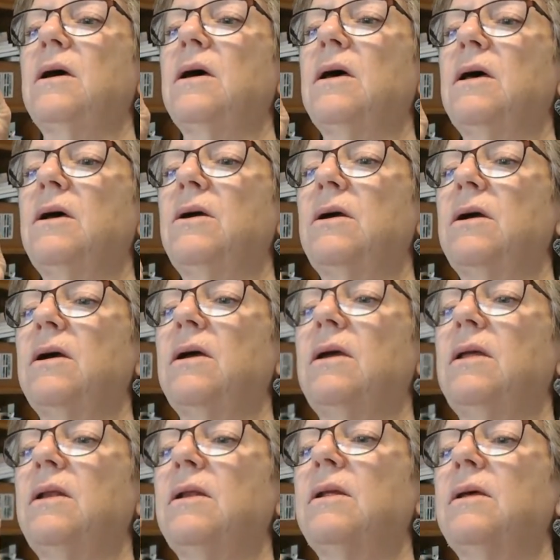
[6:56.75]
All right,
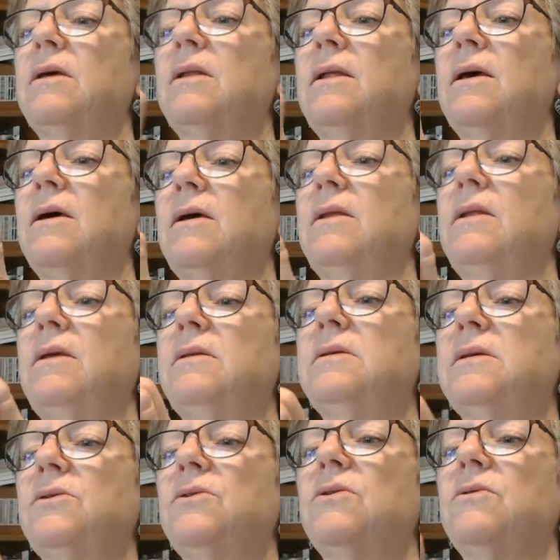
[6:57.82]
now I need
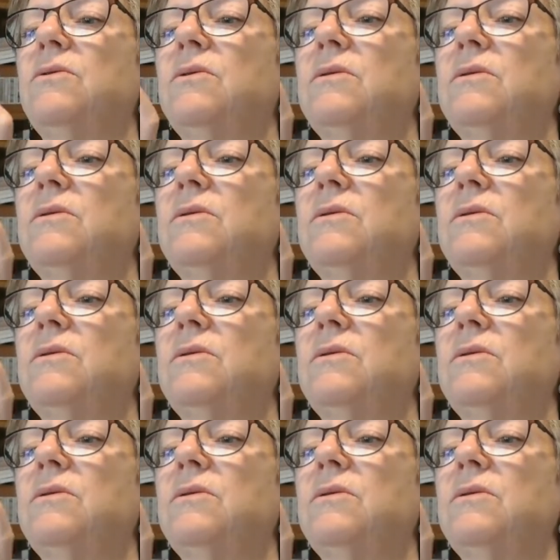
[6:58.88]
to